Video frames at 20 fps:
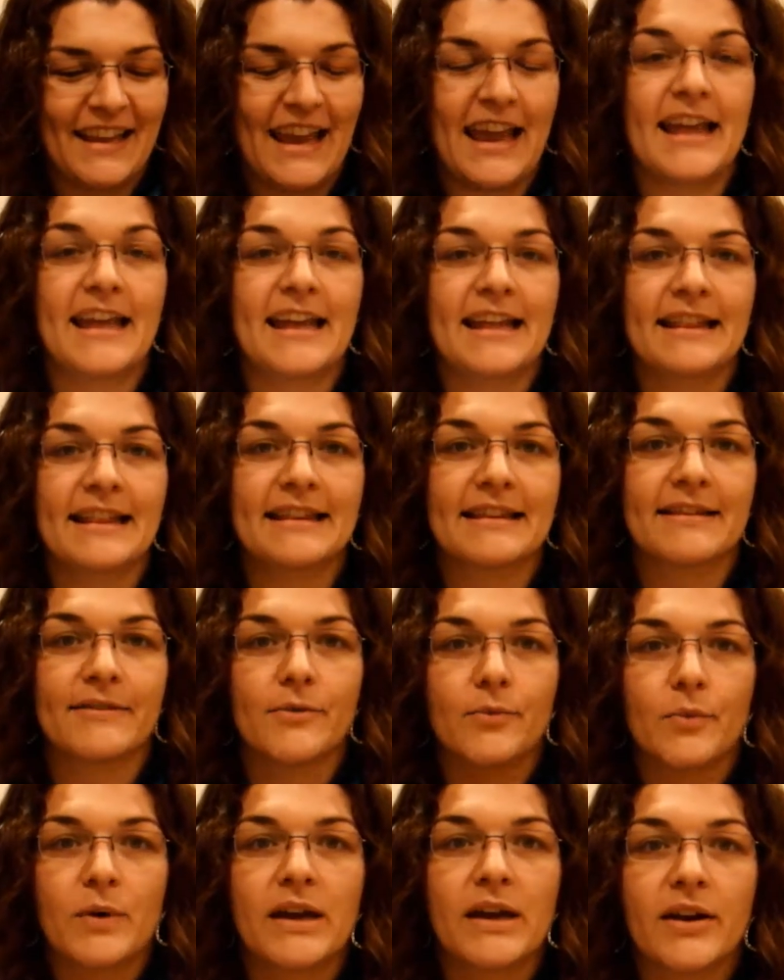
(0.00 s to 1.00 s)
And
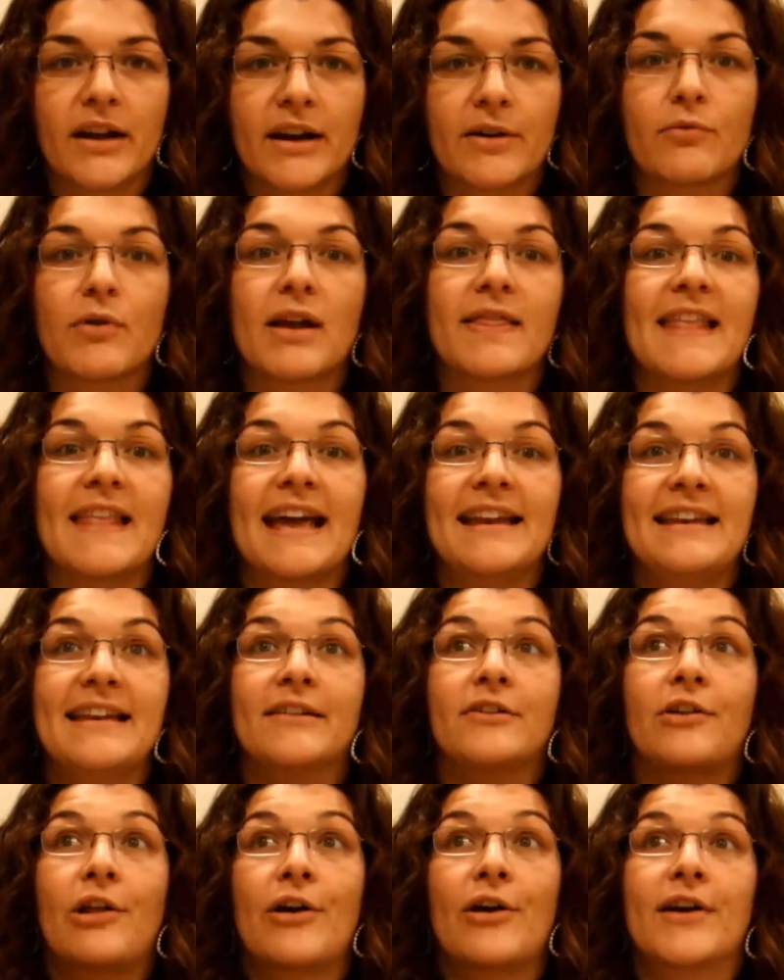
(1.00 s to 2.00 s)
we are going to run that
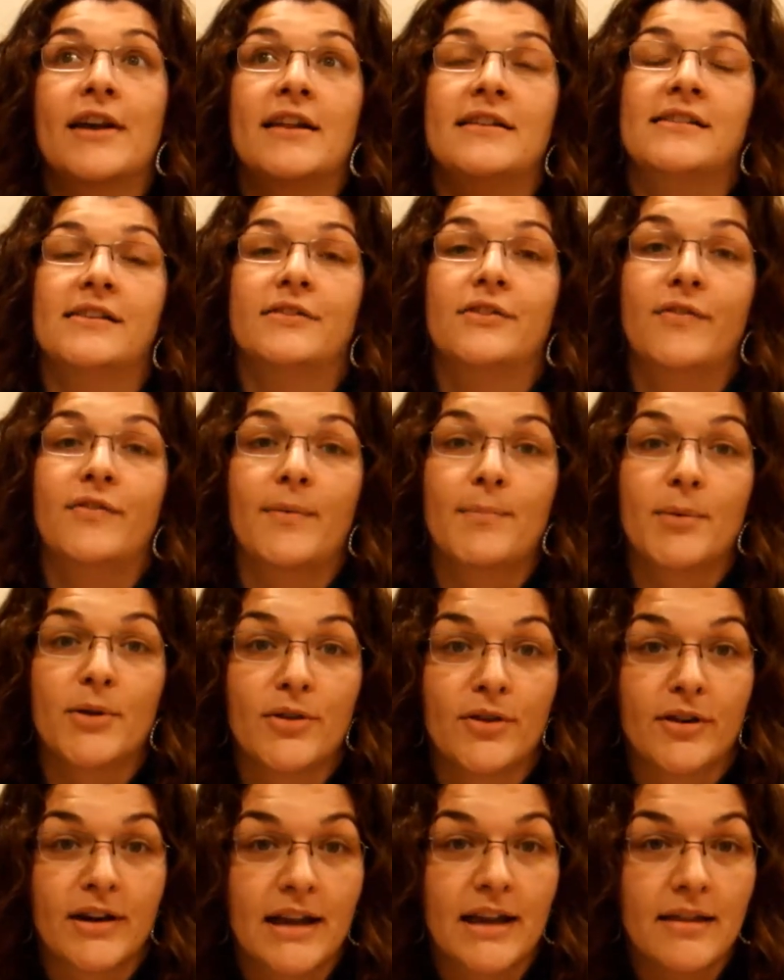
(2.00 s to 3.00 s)
knit along until November
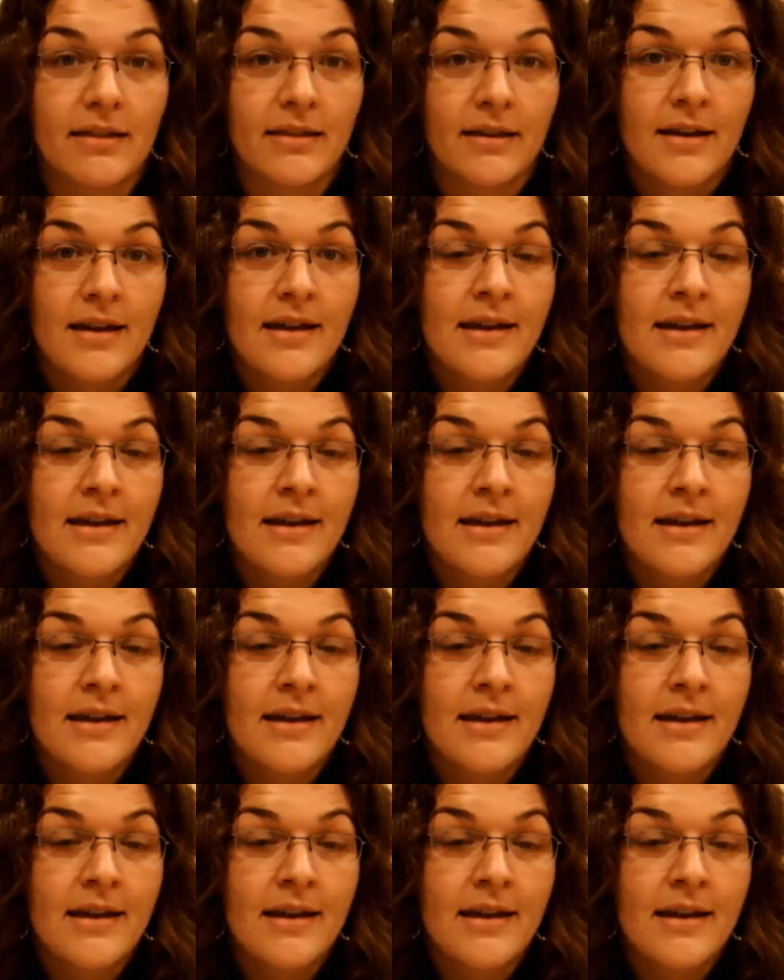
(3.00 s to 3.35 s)
30th.